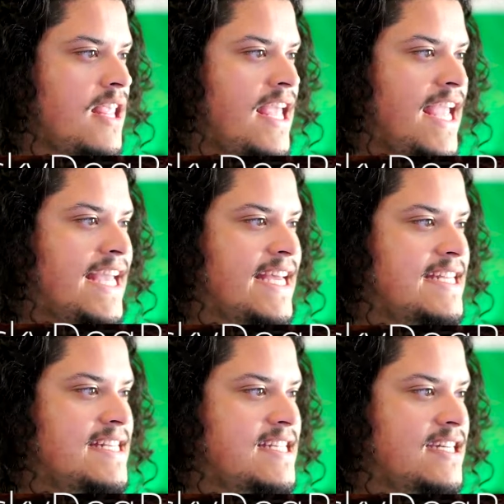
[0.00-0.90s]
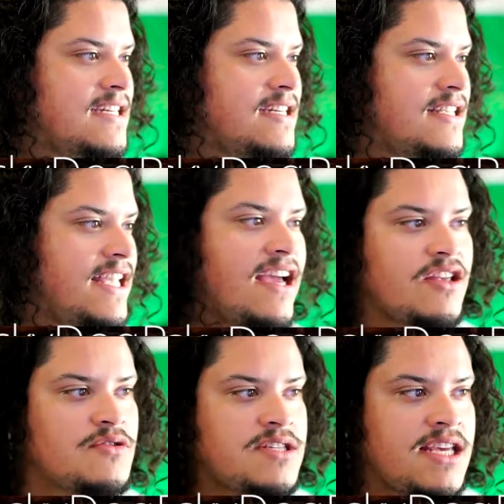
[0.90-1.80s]
and yeah,
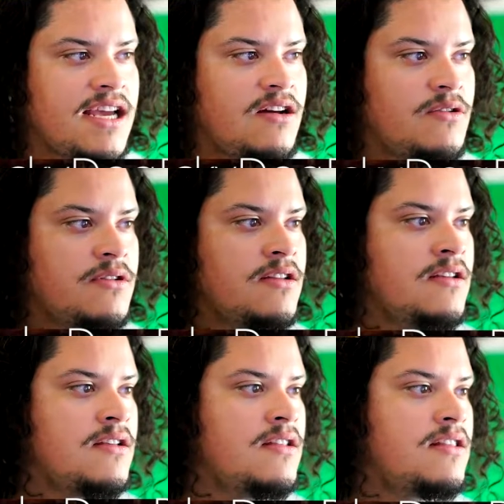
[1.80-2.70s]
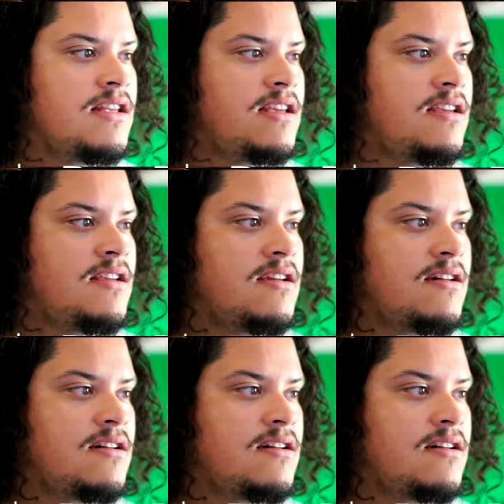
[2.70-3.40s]
you see how the